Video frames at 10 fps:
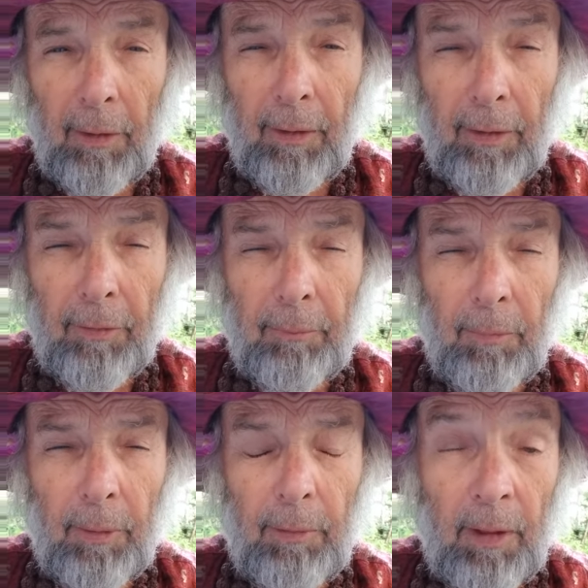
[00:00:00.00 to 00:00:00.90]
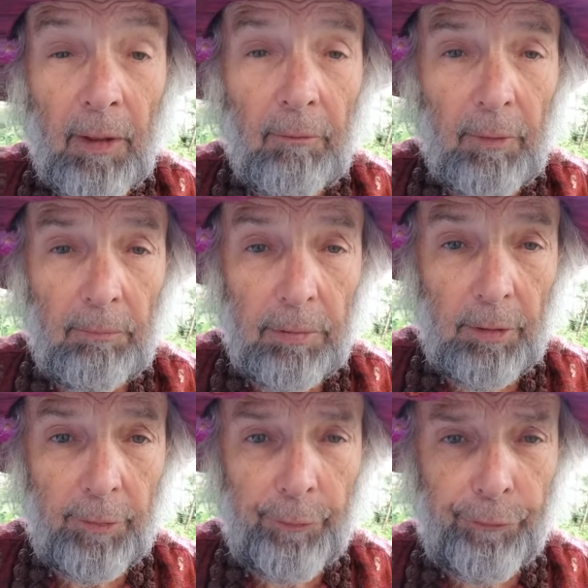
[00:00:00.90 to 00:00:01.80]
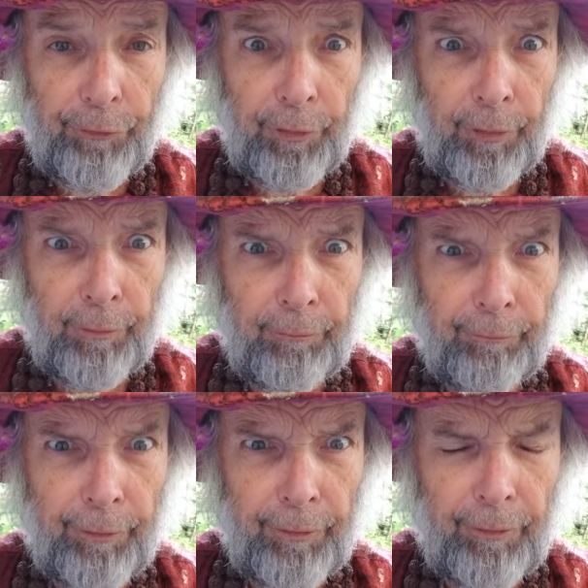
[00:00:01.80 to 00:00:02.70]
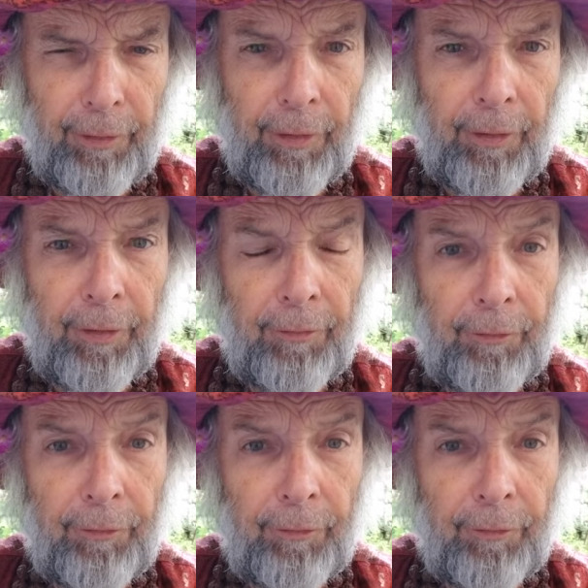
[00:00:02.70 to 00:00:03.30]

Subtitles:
it's money with bloodshot, wary eyes,